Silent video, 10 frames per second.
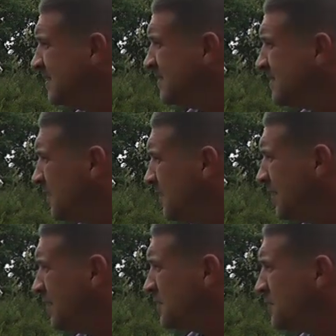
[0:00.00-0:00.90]

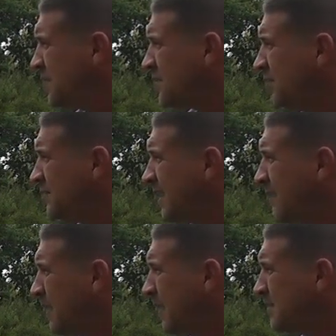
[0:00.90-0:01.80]
So we switched over to that
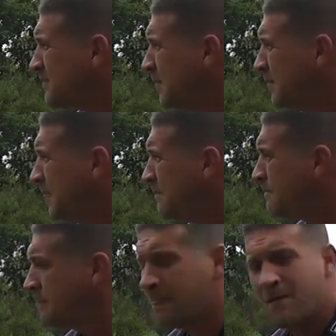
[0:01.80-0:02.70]
bait this morning.
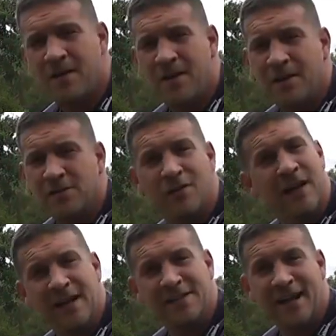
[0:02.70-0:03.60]
So yeah,
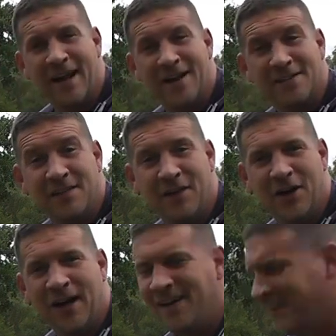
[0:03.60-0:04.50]
let's get it out. Let's have a look, eh?